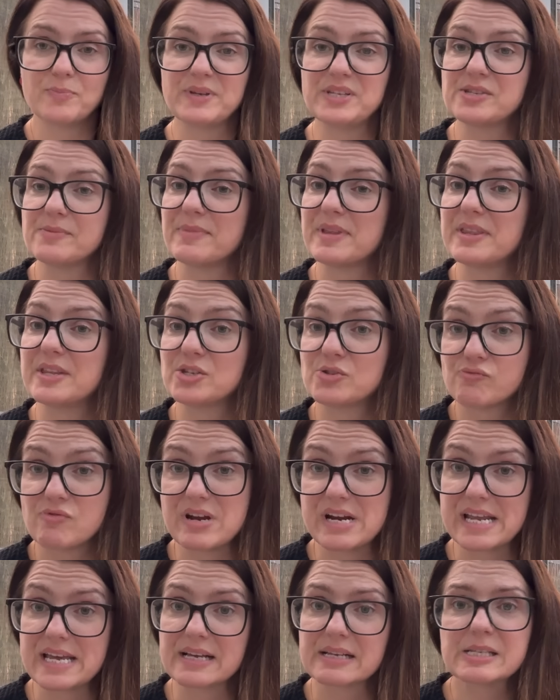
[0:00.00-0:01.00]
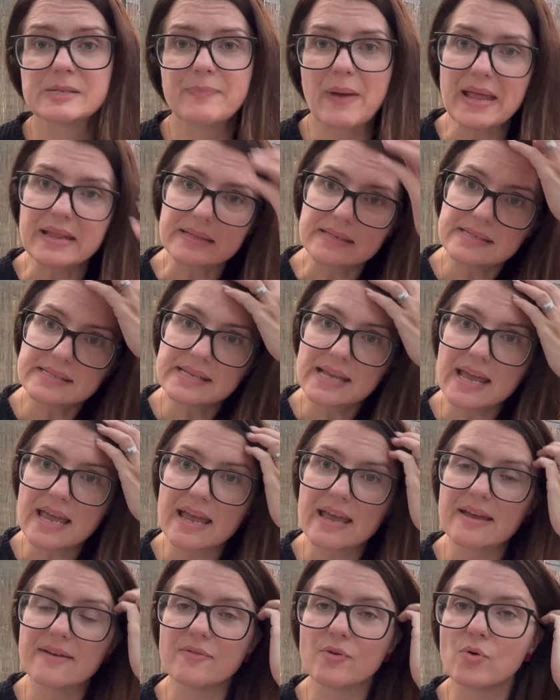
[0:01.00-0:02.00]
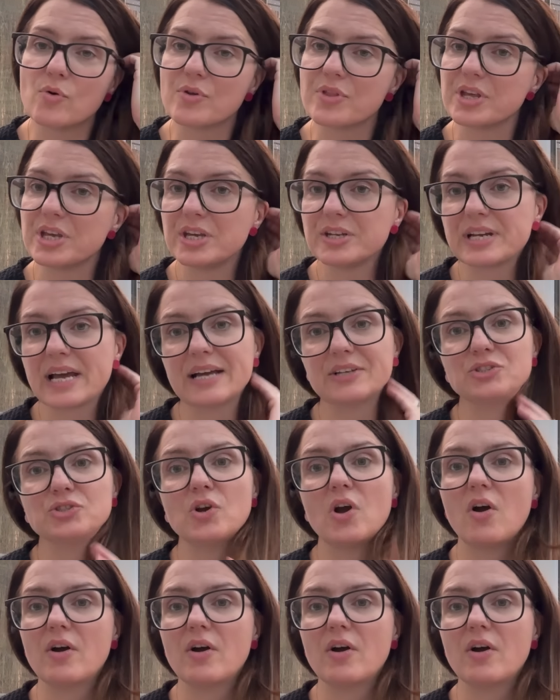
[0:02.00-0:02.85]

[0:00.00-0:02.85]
be something that's really expensive or that you'd had your